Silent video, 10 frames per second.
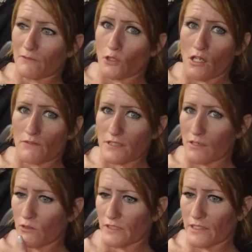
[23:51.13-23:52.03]
I feel
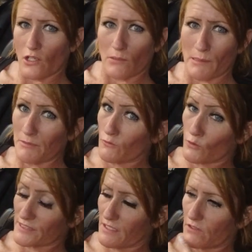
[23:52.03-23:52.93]
confident all day long. Maybe
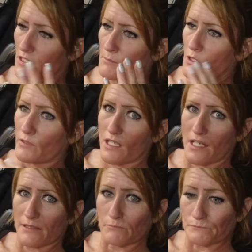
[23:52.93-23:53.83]
four seven. I'm going
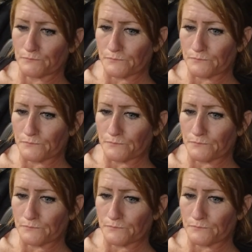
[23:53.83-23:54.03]
high.